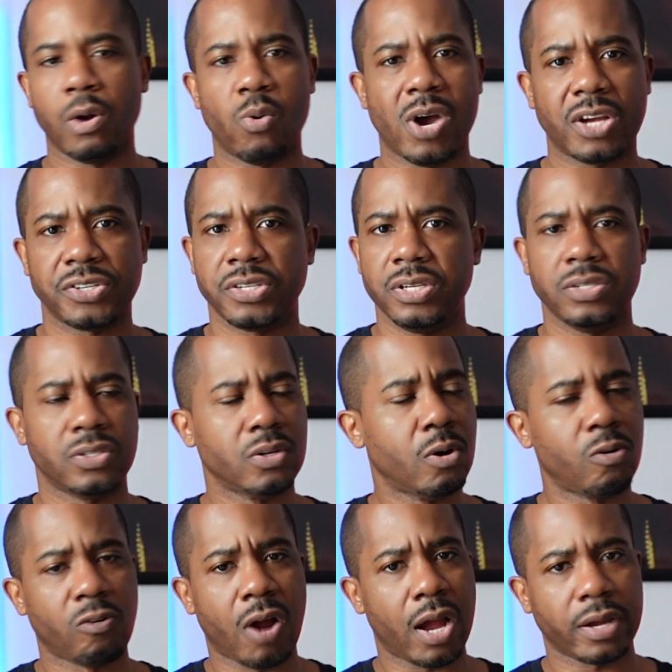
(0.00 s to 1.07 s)
and while she's
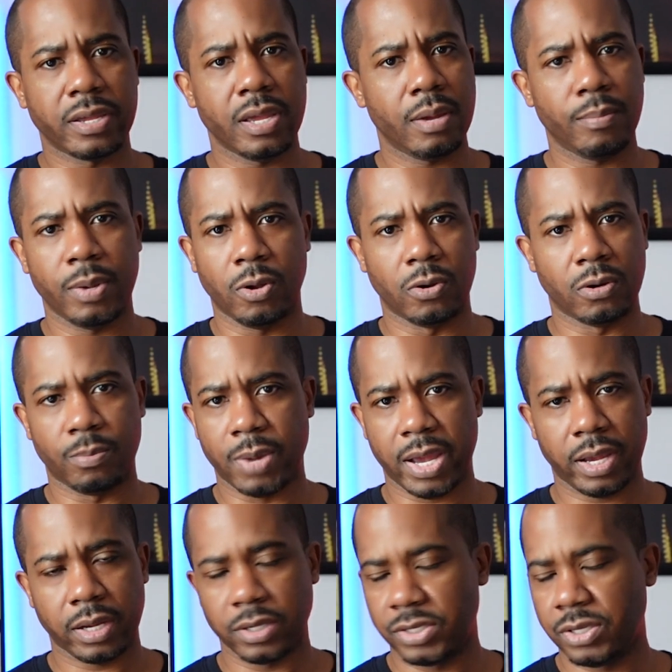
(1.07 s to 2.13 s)
no Rakim on the
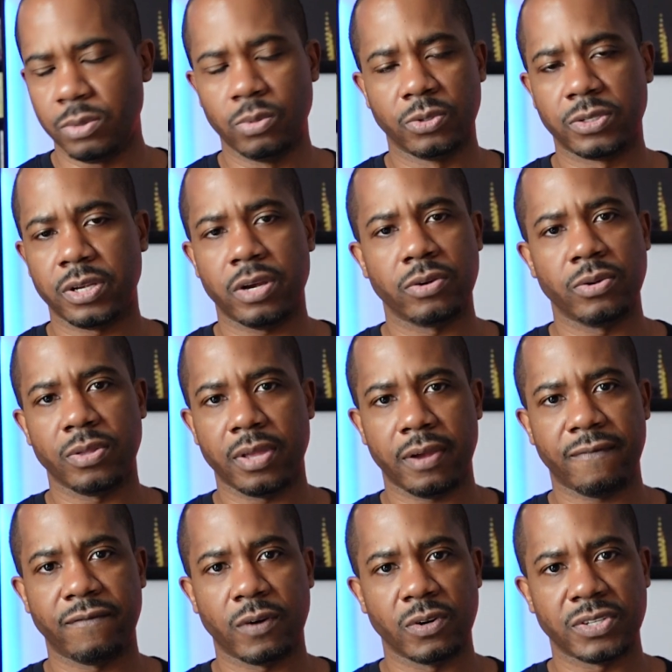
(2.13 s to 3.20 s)
mic, and she will tell you
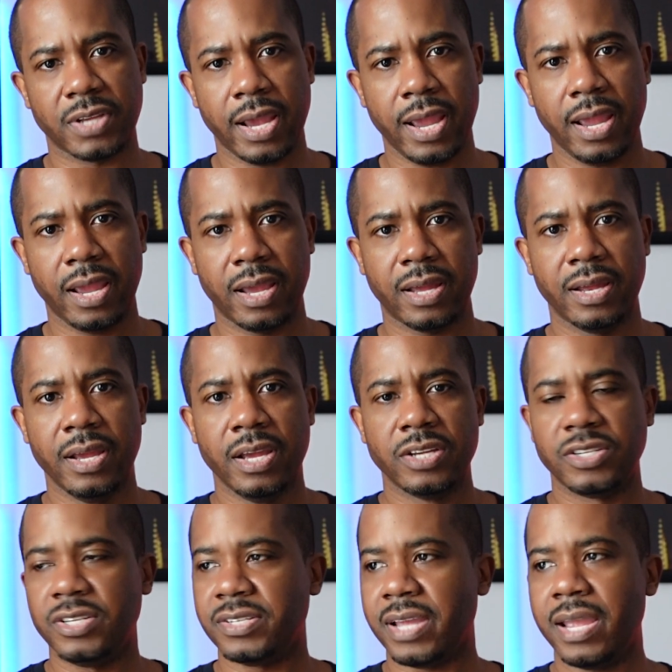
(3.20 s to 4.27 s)
that firsthand,
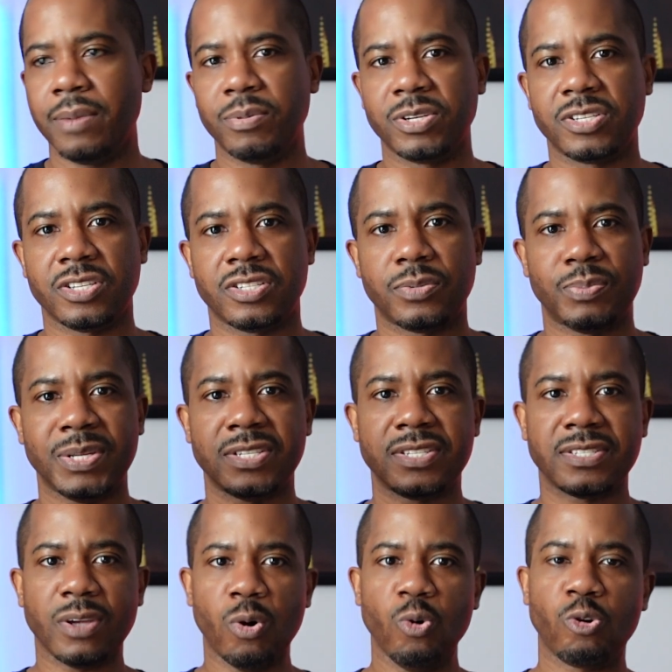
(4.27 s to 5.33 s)
she's able to just be
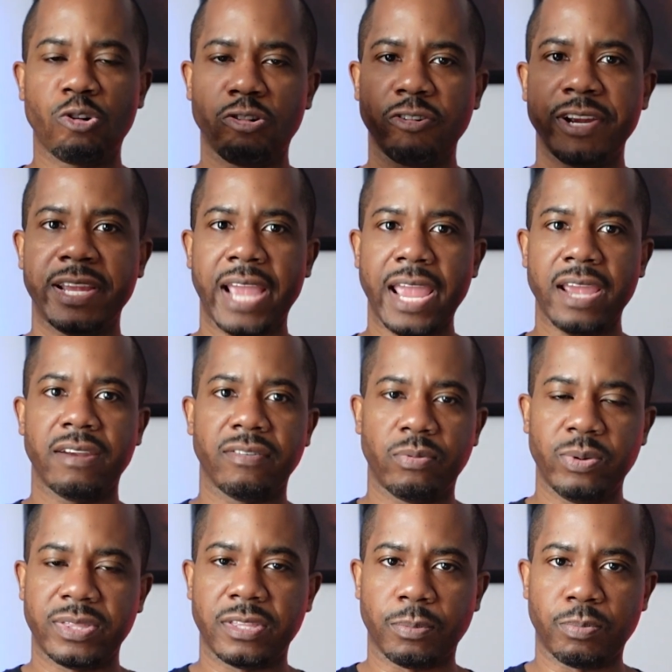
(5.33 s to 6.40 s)
so
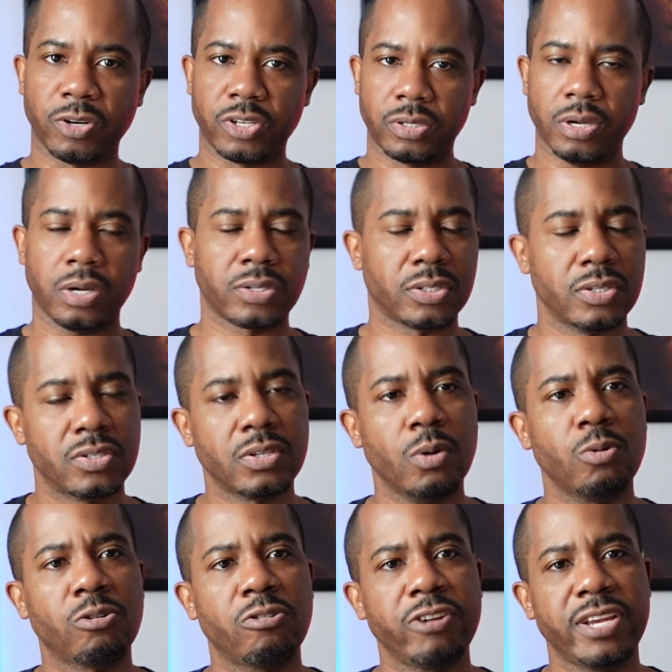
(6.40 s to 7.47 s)
creative with the production,
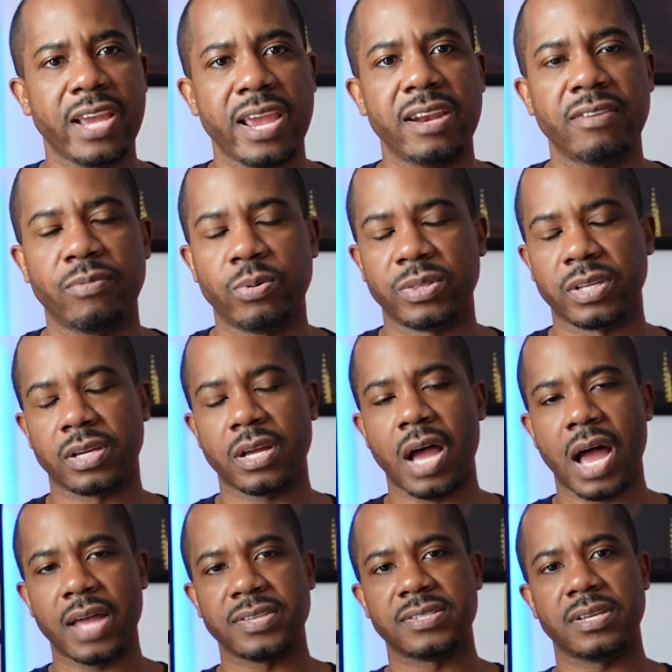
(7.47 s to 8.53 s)
so creative with the
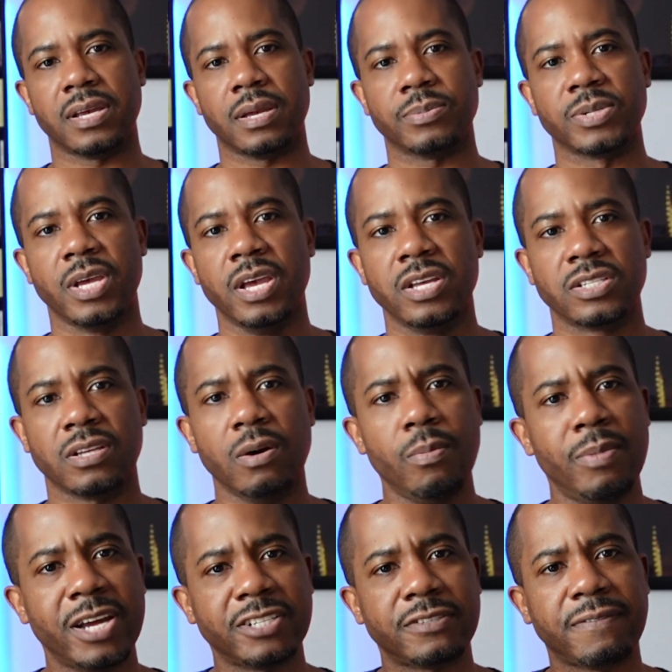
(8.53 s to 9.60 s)
concepts, so
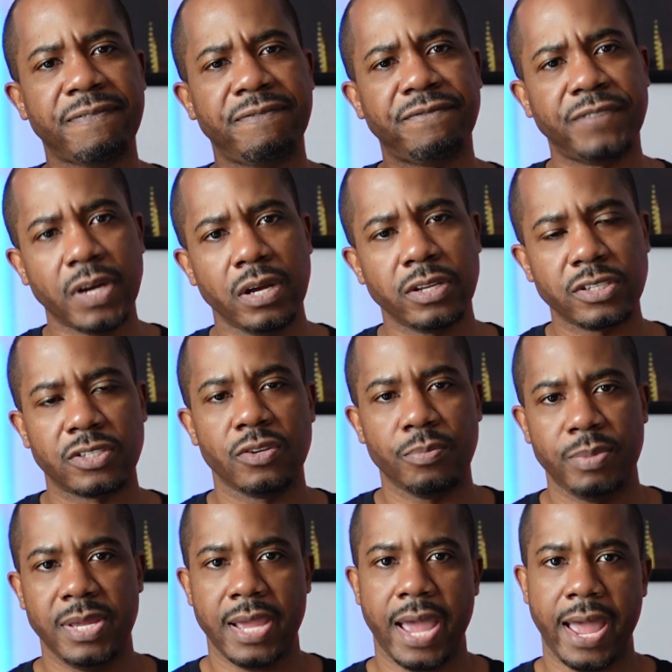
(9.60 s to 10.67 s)
much fun to
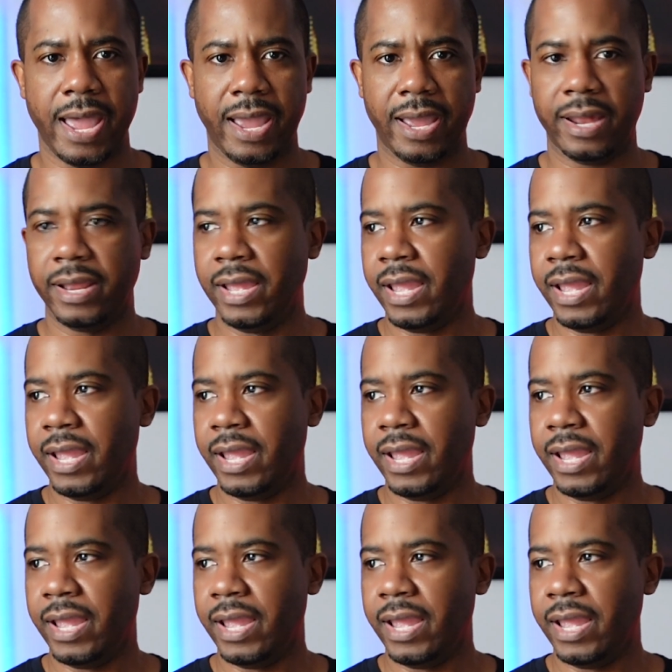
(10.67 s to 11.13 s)
be had.